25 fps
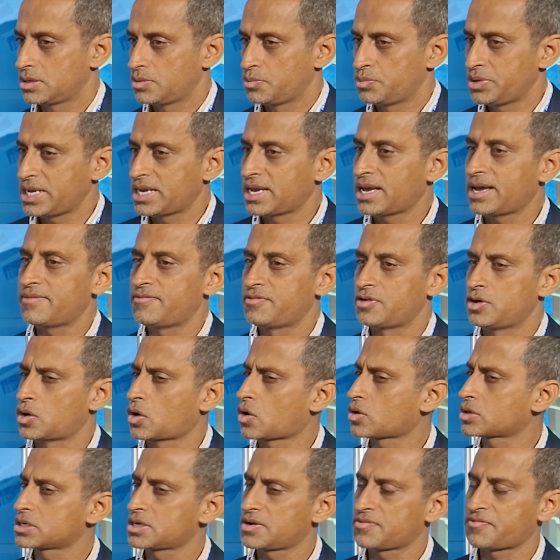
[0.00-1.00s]
we have a
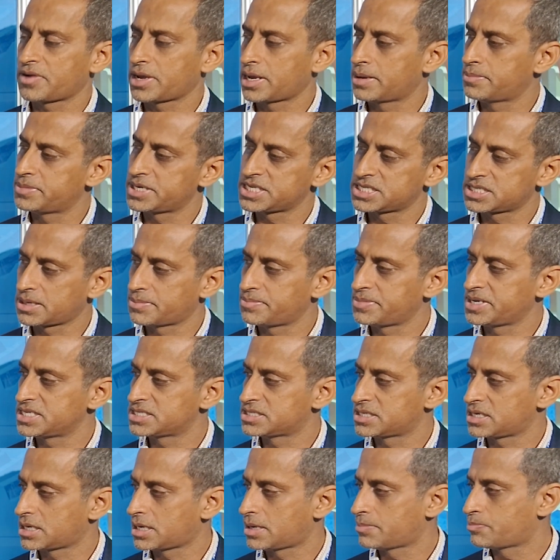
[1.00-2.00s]
lot of
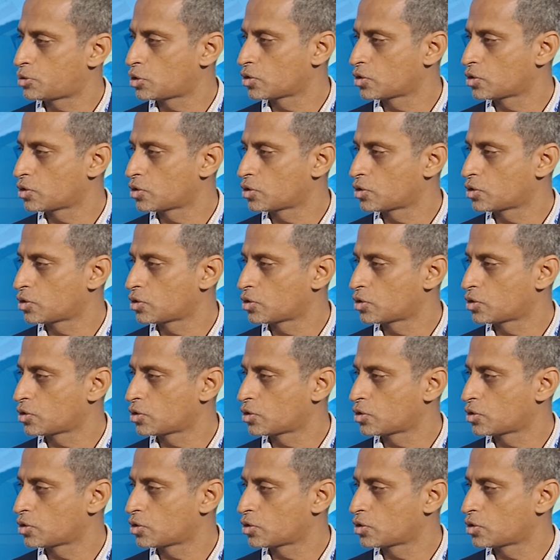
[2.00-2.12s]
MSMEs in our